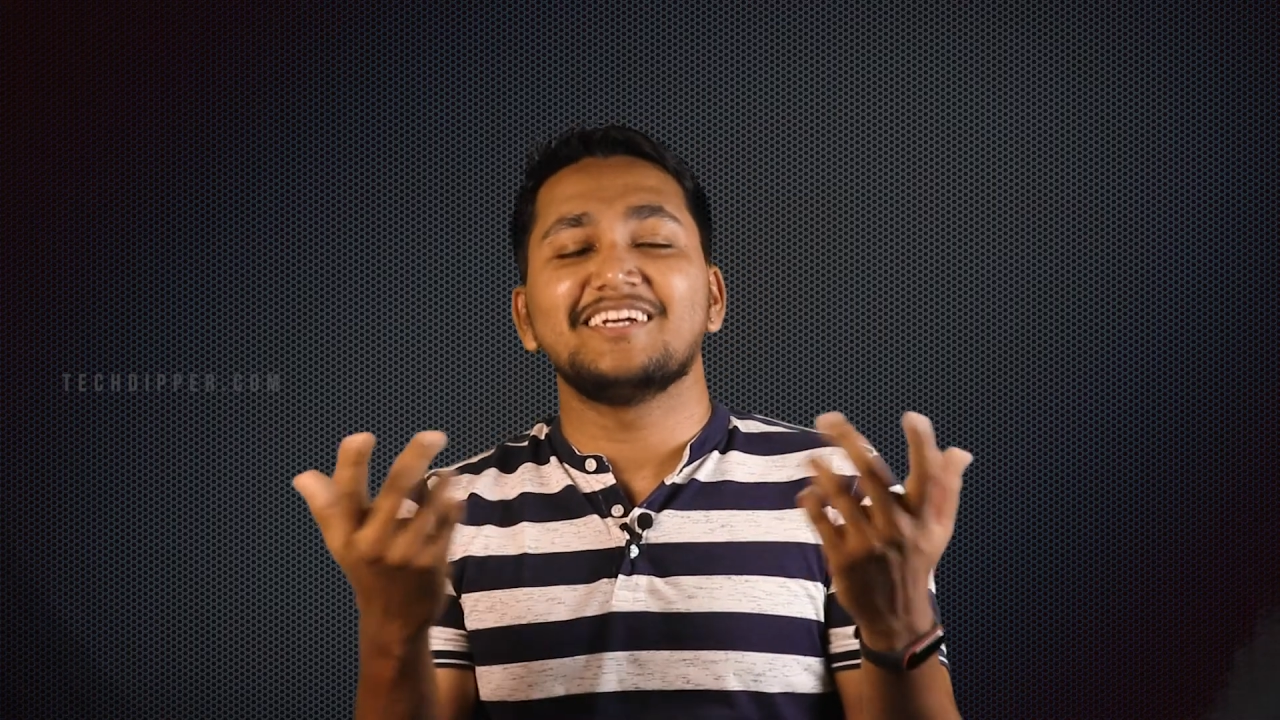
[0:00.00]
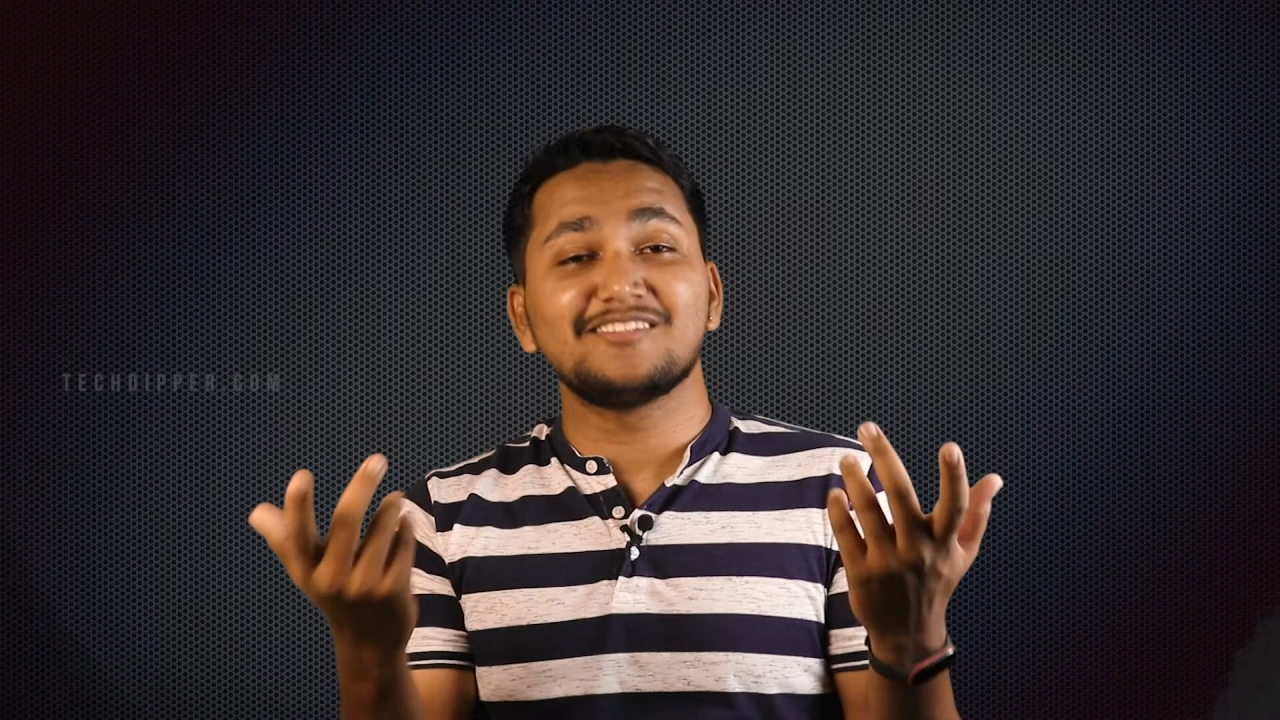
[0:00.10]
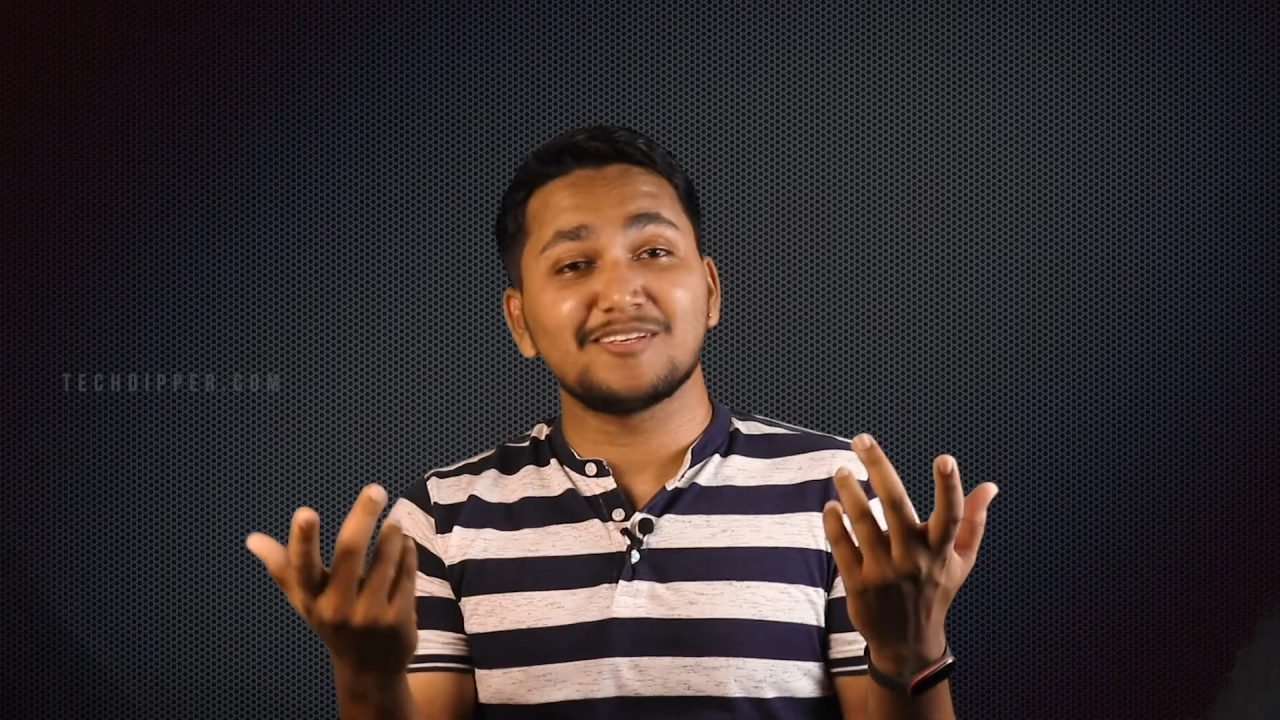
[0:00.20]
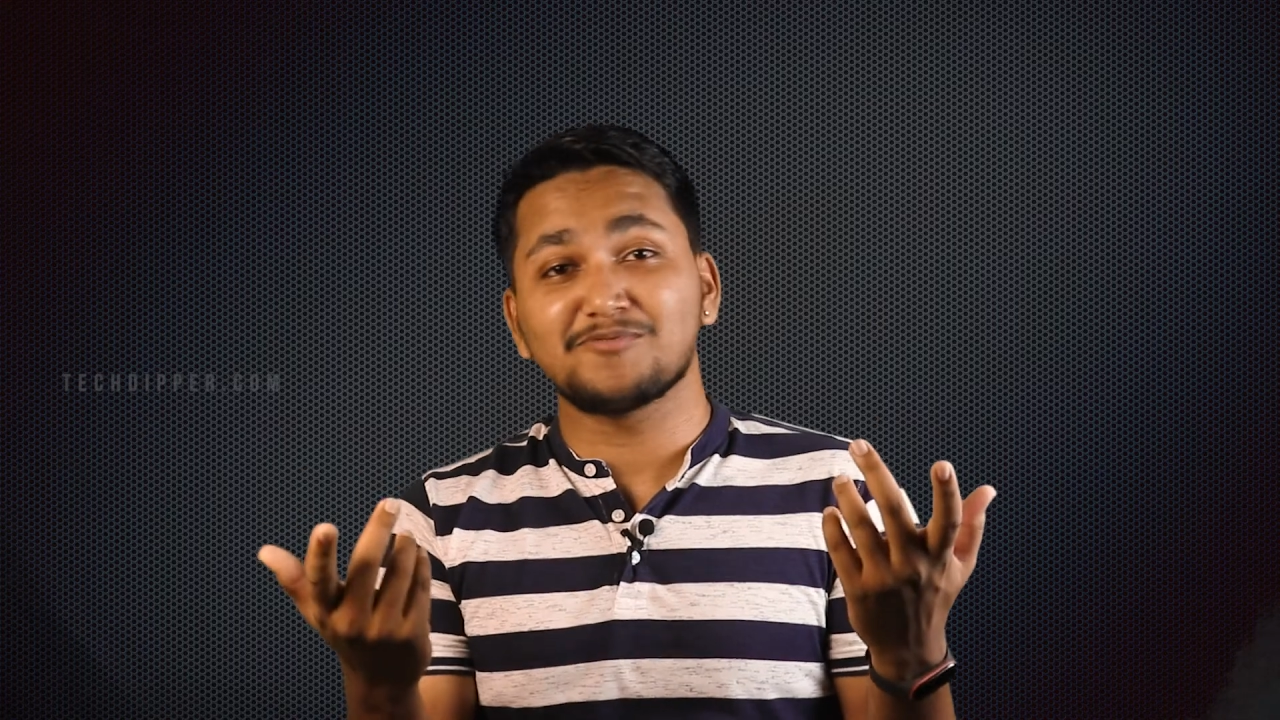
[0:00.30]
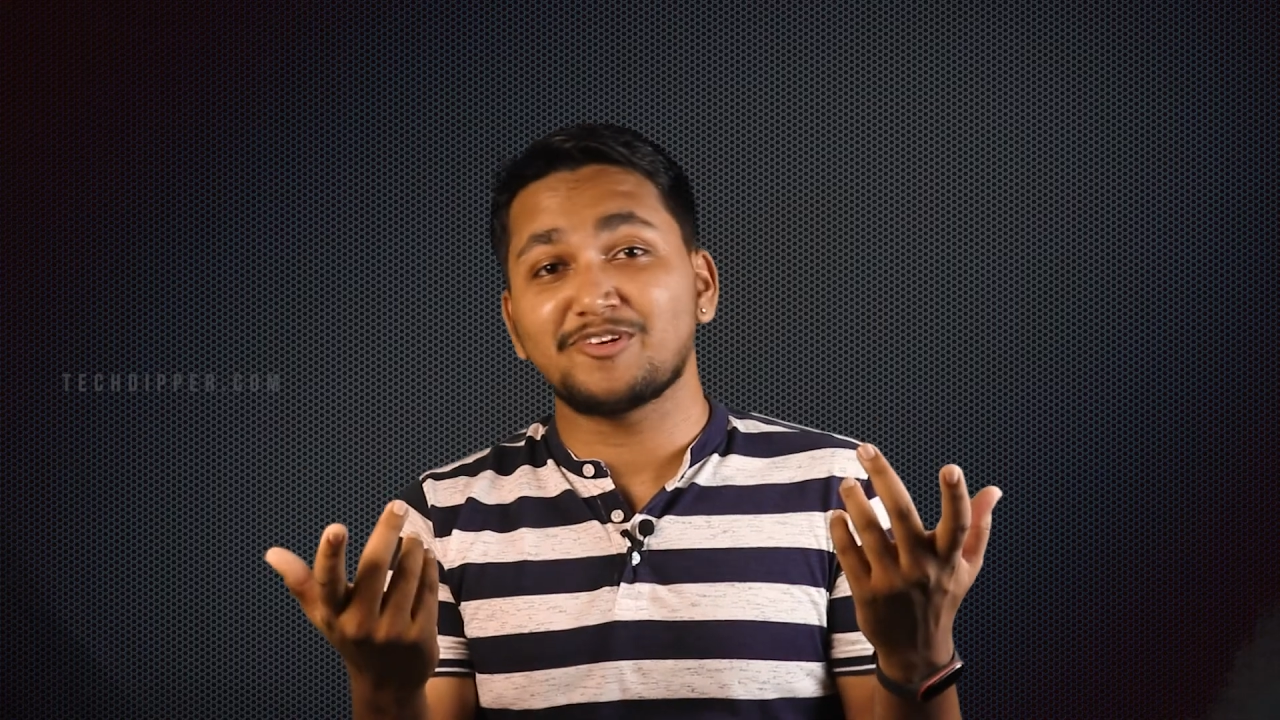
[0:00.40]

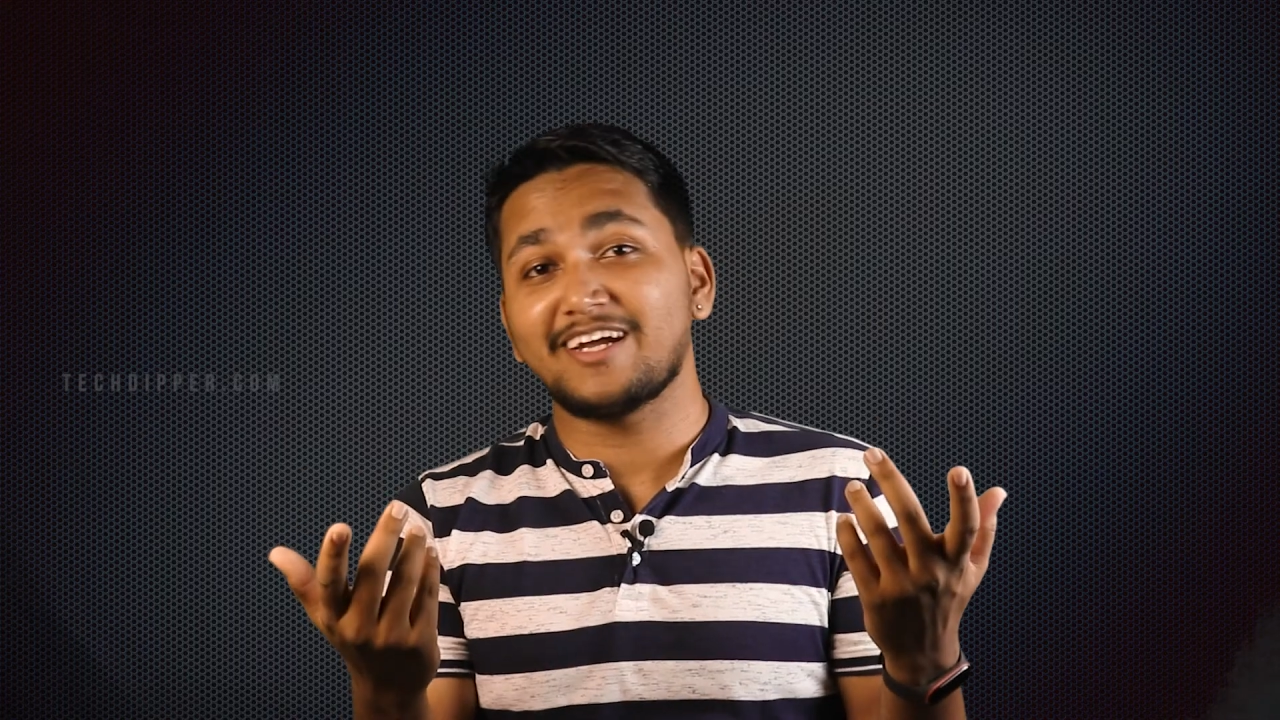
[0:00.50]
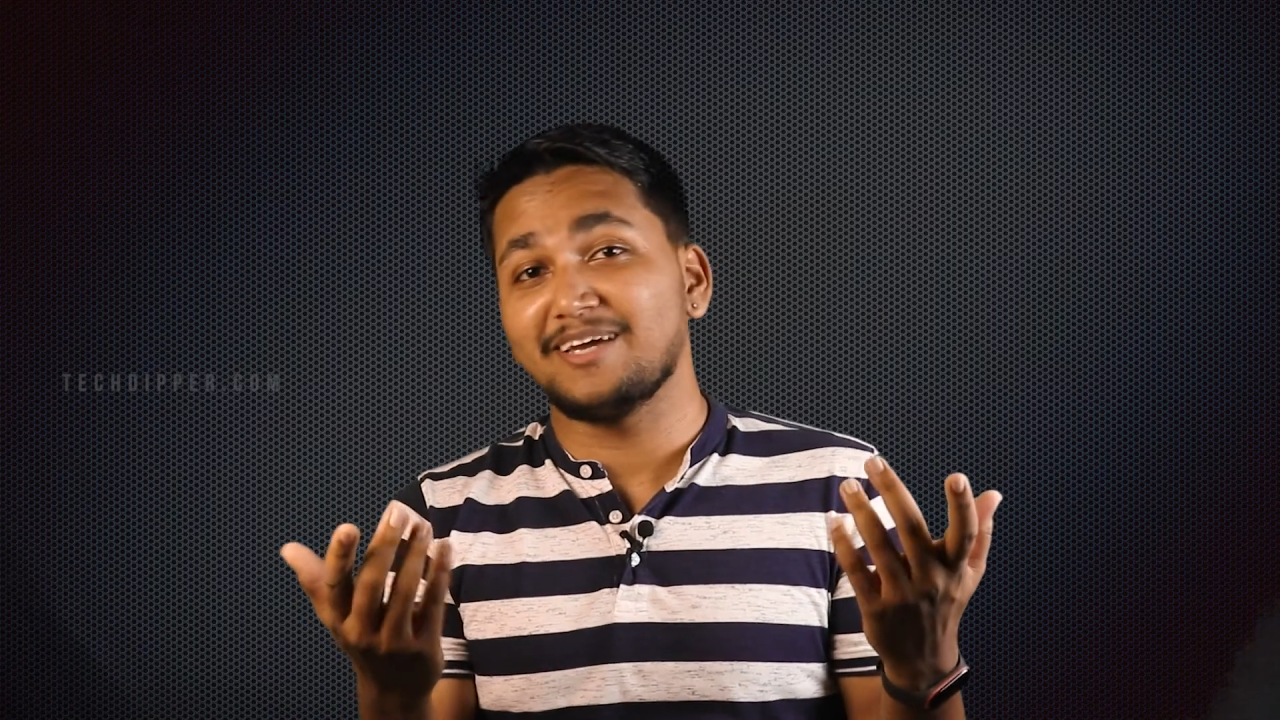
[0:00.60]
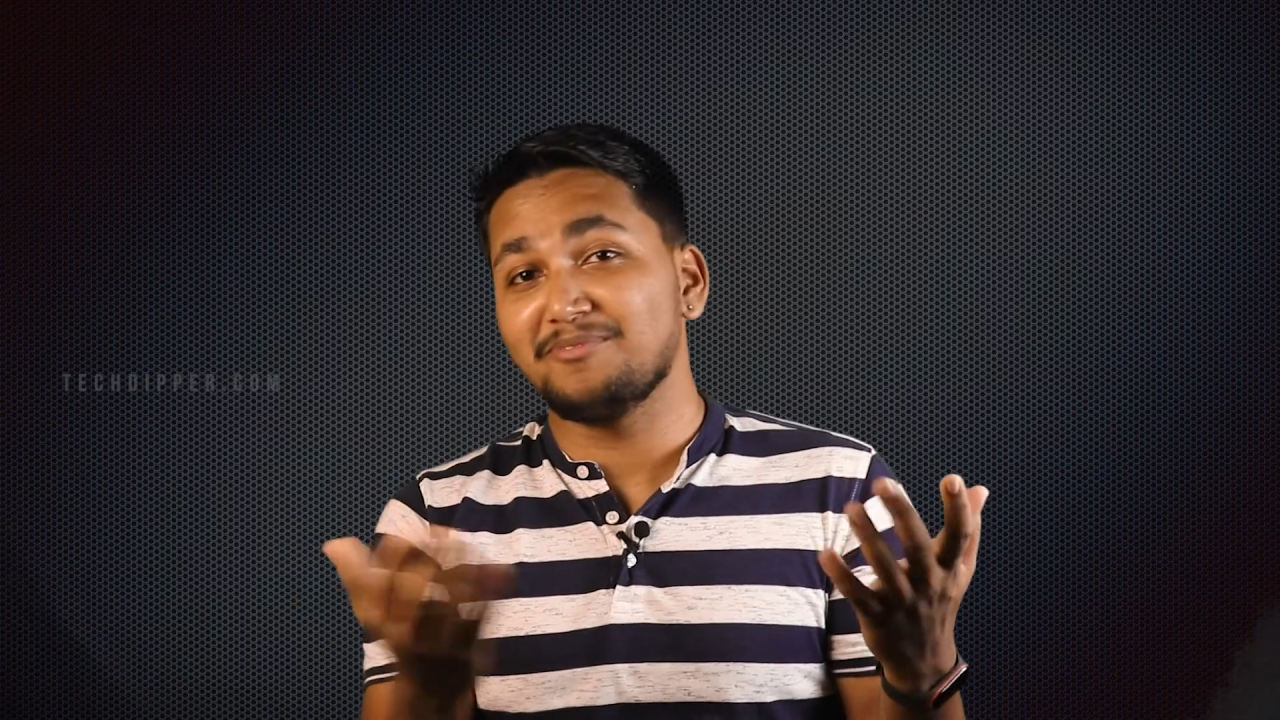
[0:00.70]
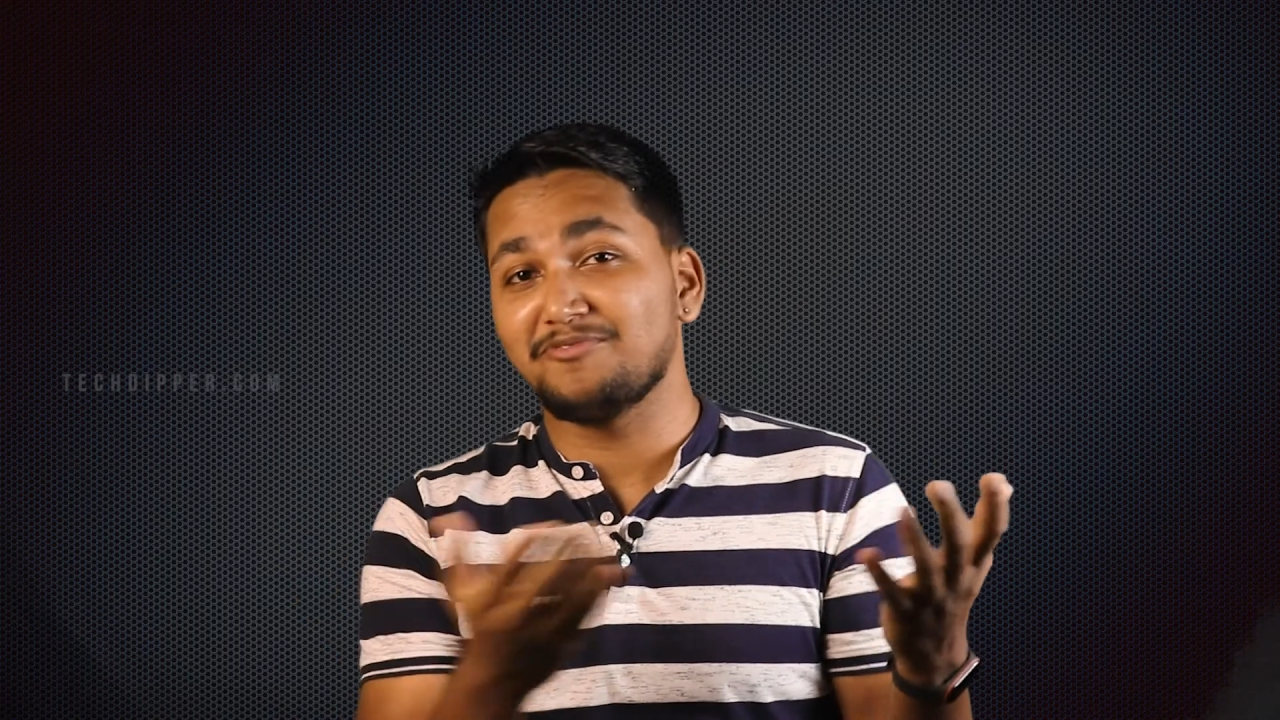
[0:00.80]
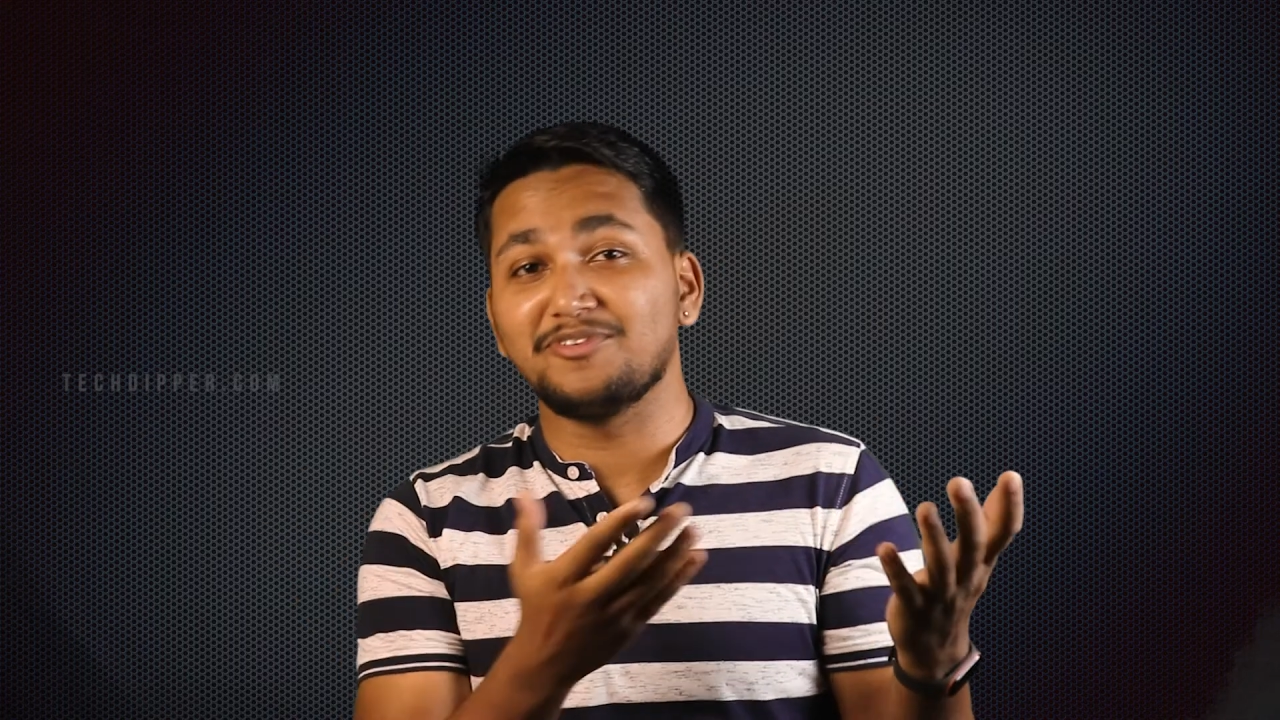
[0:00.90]
and
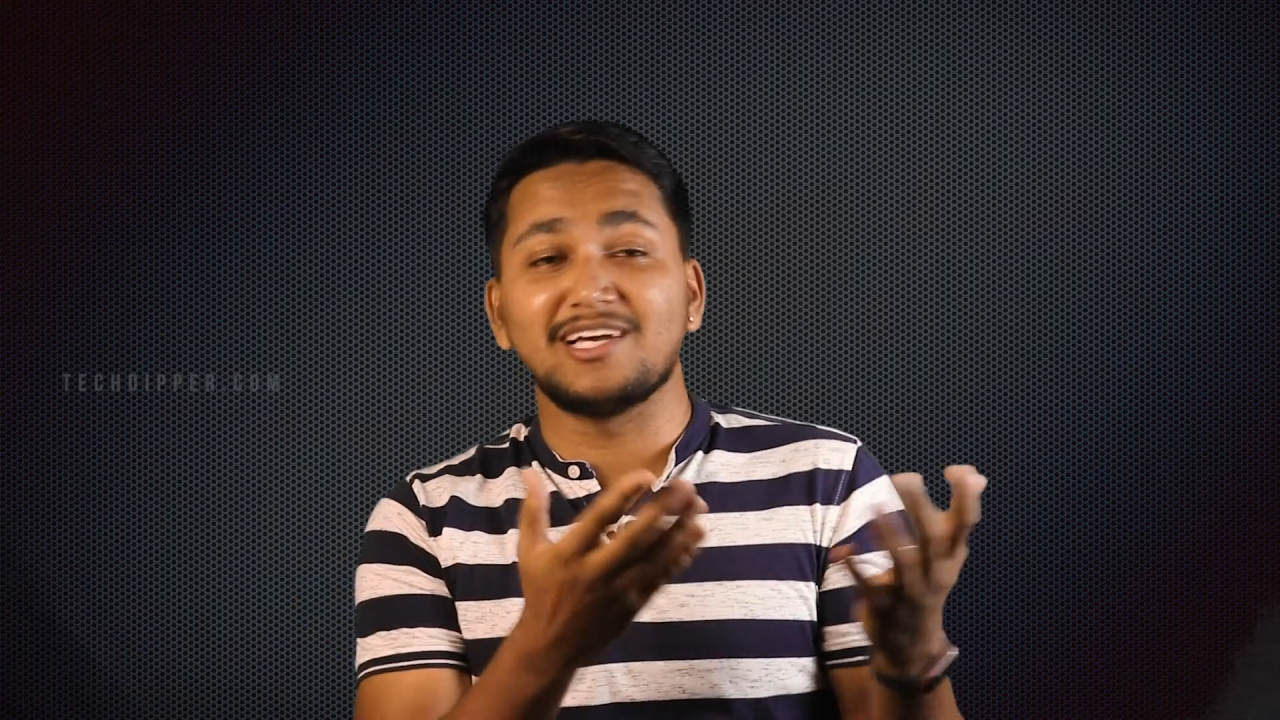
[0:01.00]
subscribe if